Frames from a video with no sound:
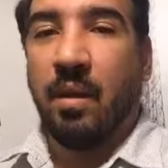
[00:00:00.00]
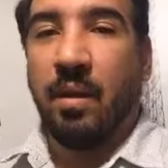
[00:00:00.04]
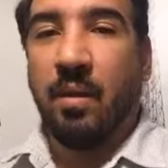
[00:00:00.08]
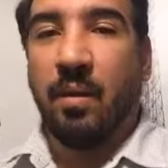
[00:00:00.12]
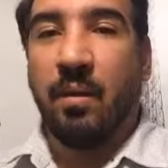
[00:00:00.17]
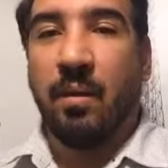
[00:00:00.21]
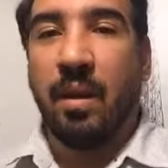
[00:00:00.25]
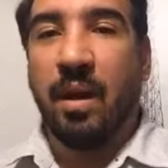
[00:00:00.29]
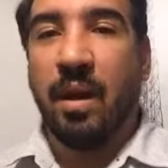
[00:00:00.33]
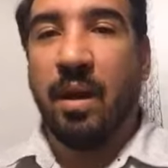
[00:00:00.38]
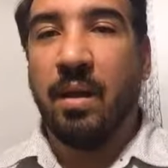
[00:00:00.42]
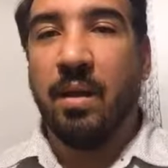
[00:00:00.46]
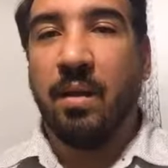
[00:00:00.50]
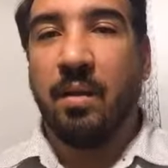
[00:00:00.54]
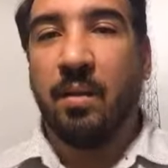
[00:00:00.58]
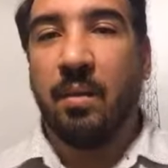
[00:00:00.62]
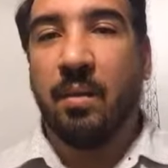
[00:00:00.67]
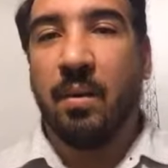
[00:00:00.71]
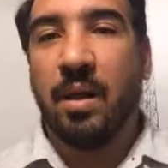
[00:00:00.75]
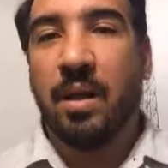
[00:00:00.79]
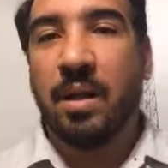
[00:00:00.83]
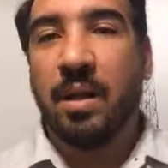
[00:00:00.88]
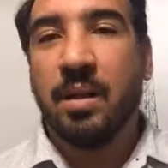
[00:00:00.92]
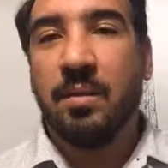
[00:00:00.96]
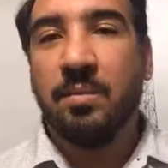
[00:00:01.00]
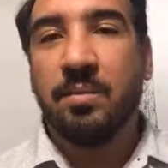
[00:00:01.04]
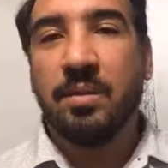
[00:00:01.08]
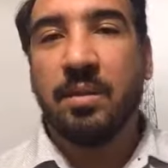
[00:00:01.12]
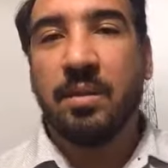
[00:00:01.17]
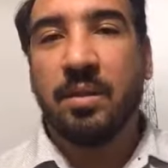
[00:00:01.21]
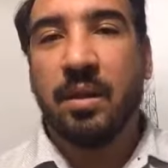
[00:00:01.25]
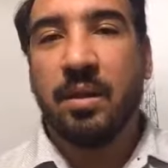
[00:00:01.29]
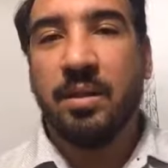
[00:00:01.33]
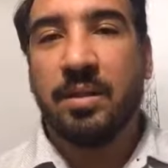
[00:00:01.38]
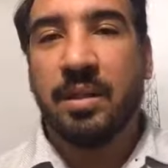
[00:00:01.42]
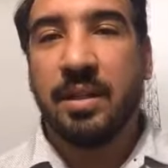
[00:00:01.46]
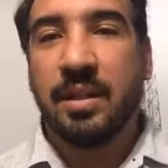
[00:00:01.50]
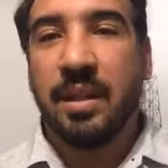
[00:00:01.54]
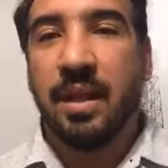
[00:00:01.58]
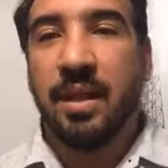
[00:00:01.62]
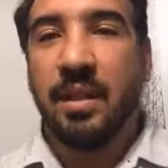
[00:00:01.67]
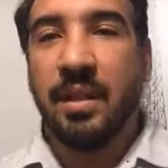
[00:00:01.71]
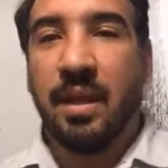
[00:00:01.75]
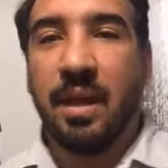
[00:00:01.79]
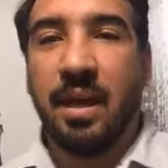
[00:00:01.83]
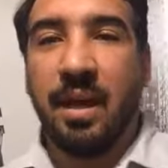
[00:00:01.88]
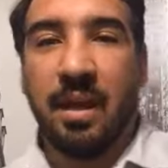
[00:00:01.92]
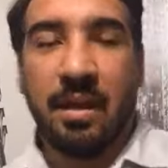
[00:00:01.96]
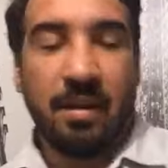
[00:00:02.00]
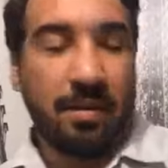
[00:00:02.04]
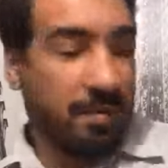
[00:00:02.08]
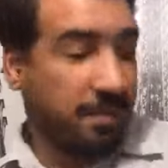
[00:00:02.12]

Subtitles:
Well, welcome to Thursday Night Live.